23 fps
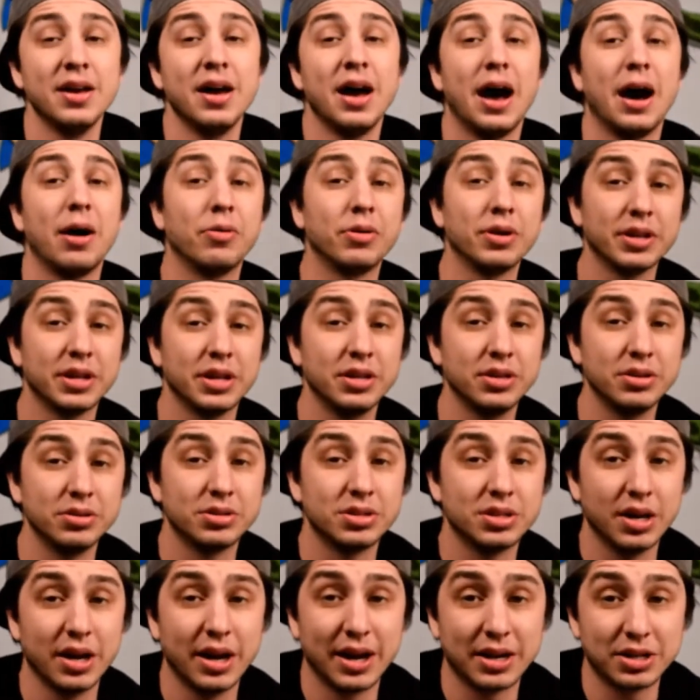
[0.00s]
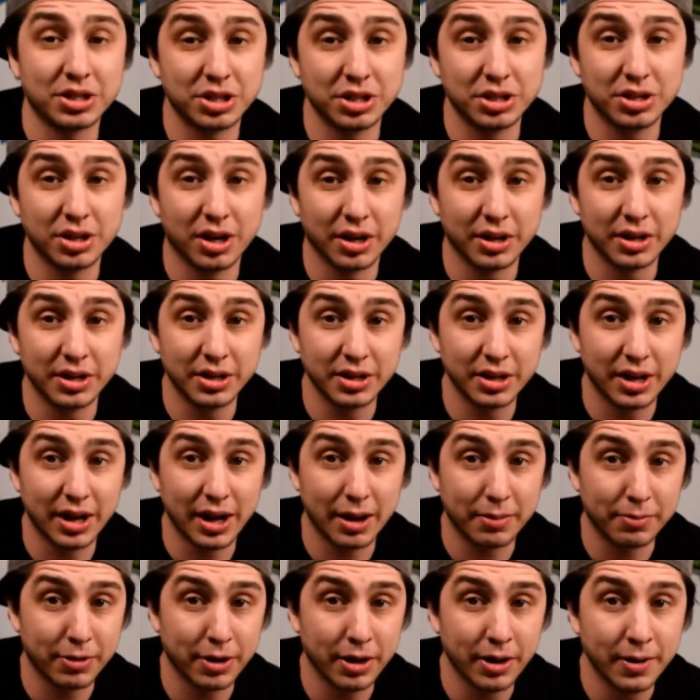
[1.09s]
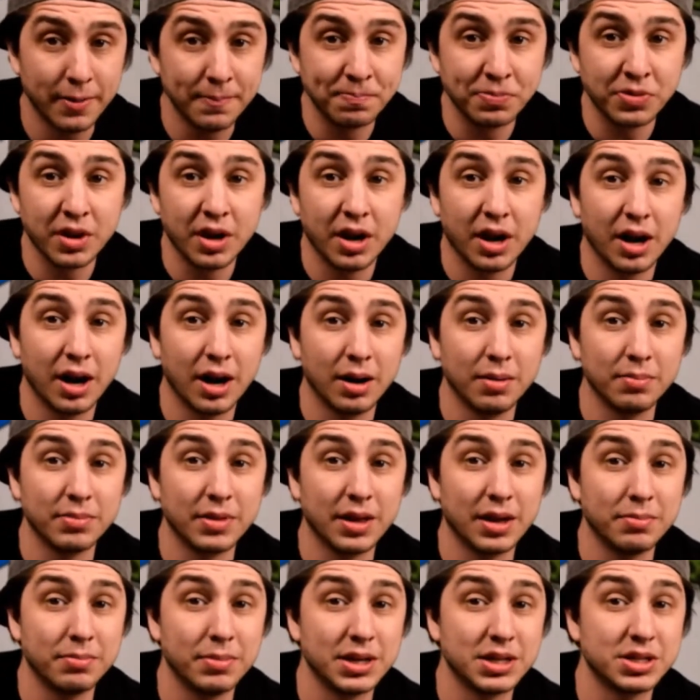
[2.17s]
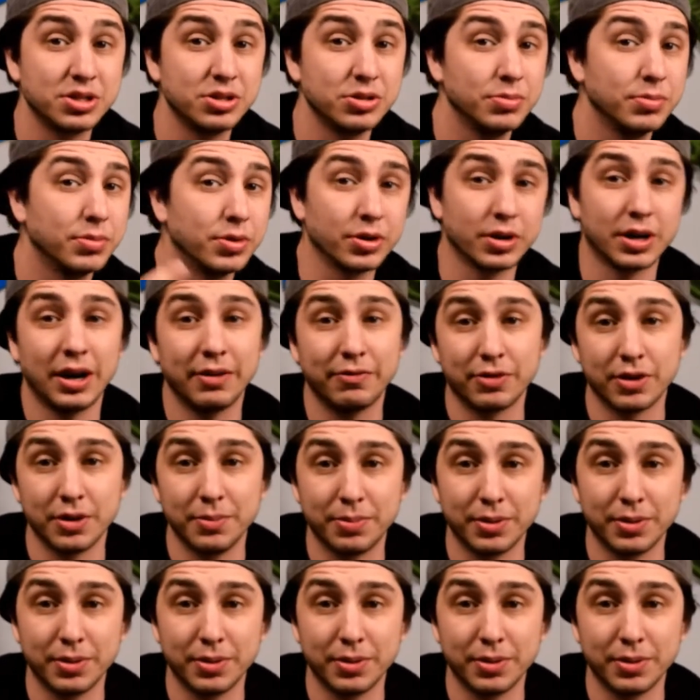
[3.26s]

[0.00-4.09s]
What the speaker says: I want to get used to actually talking to camera. That makes you a more confident